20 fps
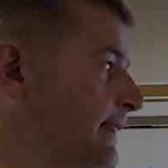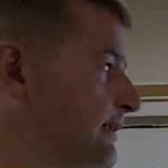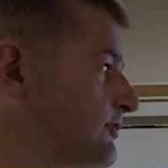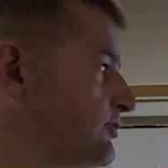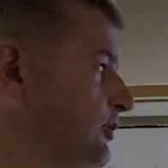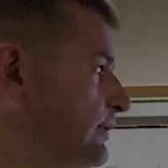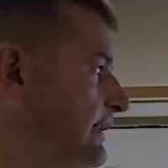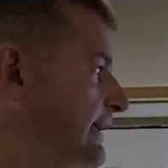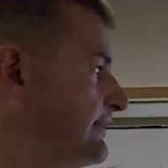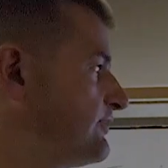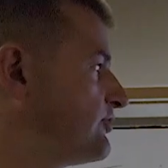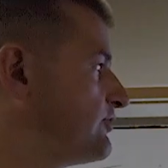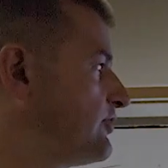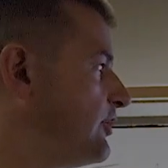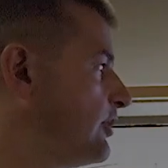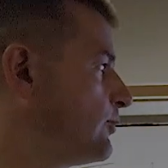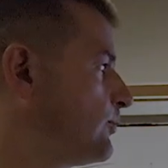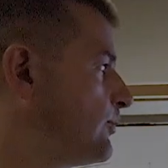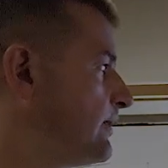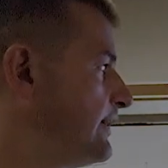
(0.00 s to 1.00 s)
So let's
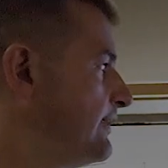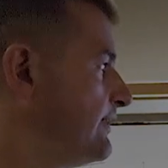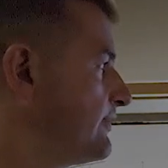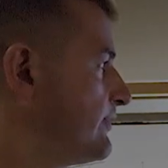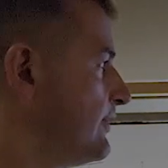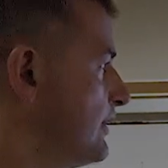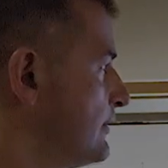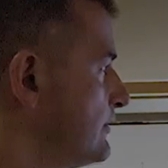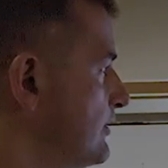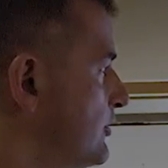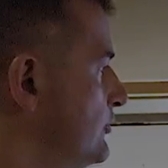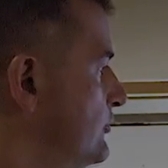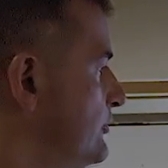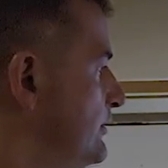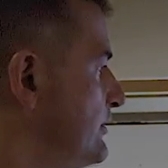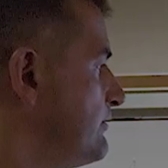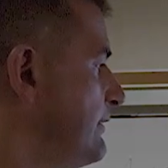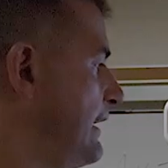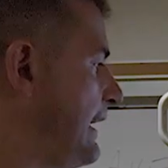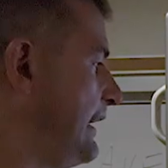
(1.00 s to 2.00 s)
start with
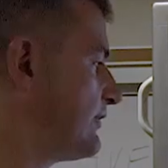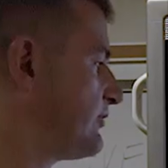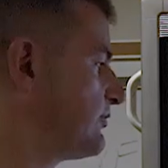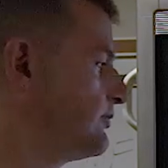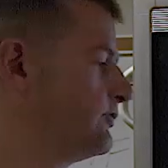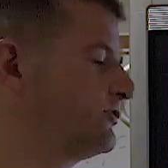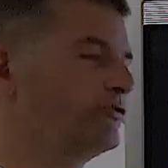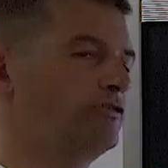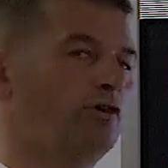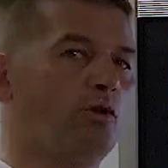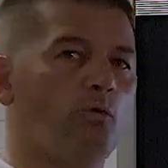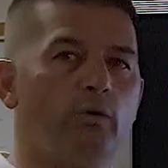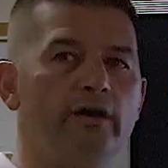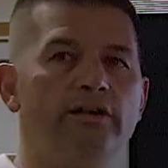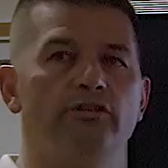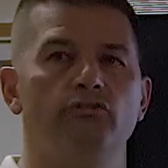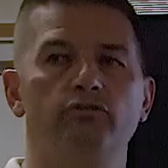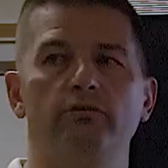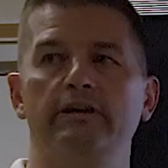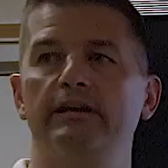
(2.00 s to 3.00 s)
allergic reactions. So
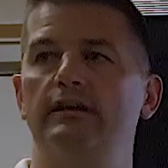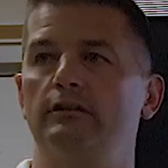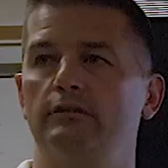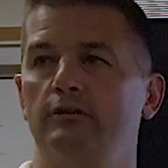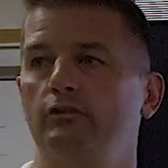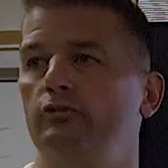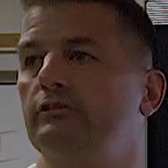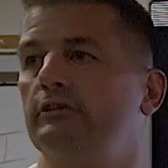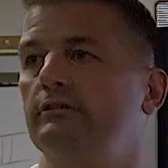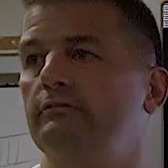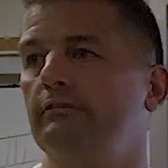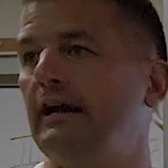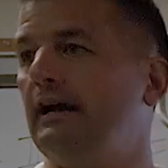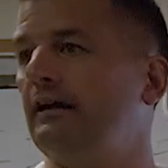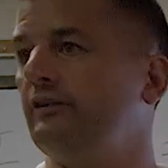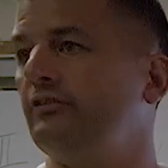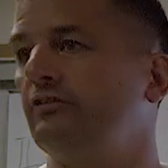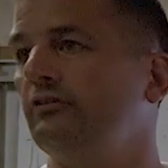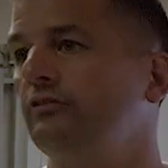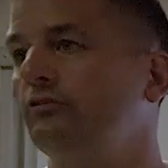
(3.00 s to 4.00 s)
we treat allergic
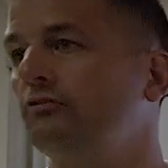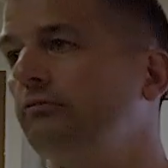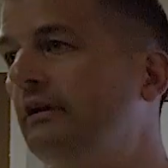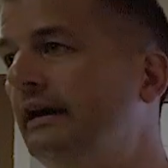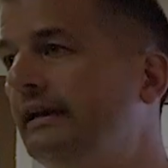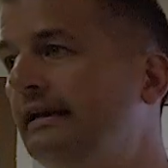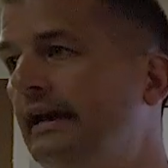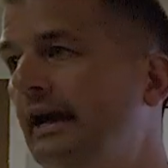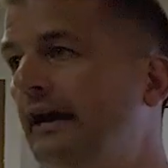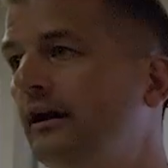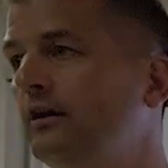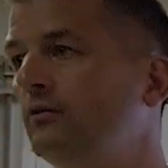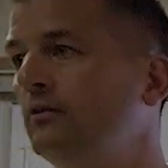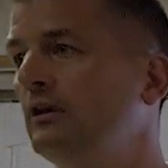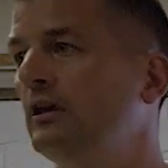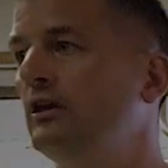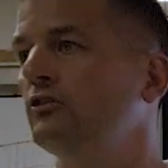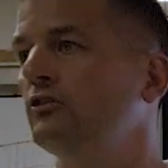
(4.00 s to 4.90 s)
reactions right now,